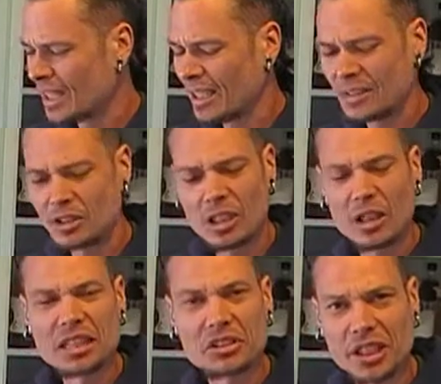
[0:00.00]
And you know,
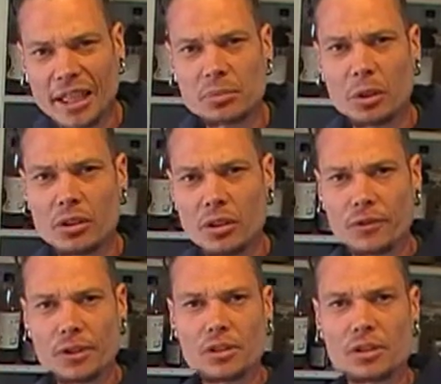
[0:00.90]
it jacks my
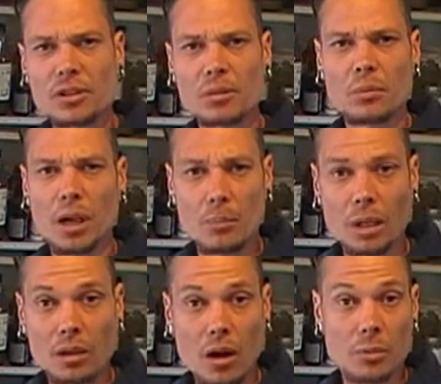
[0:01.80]
nervous system. I
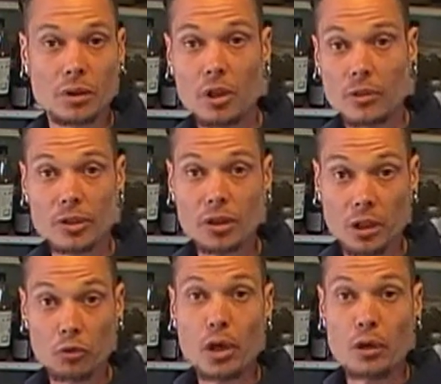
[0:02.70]

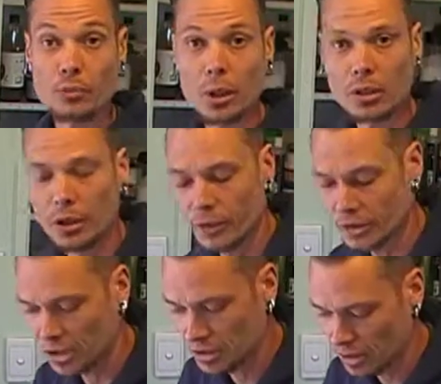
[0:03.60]
run off my nervous
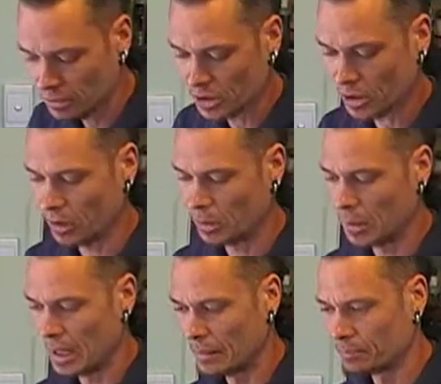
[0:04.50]
system,
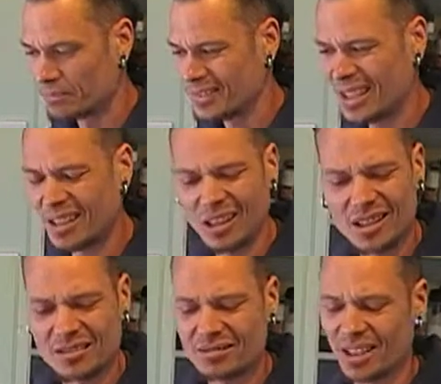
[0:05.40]
so yeah,
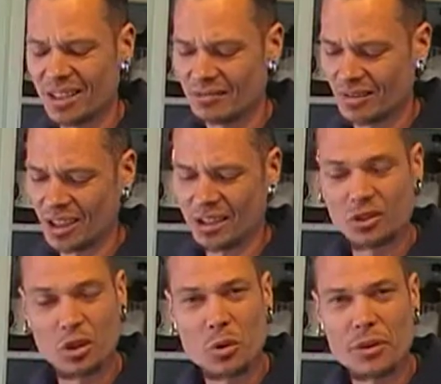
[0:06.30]
I could
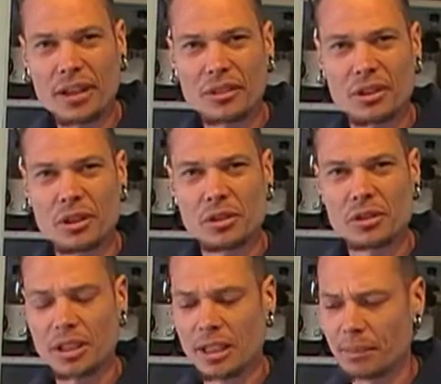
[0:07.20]
do without
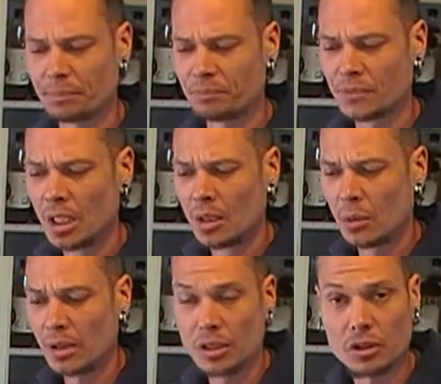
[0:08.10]
those
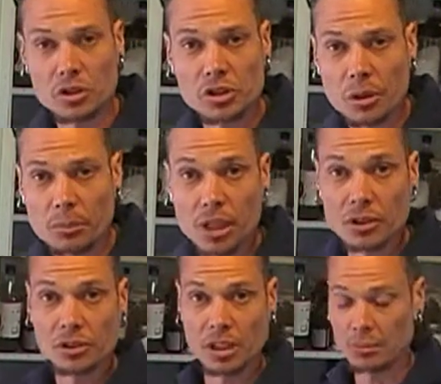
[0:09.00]

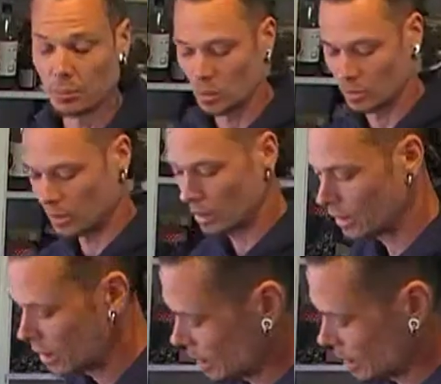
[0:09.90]
stimulants anymore, you know.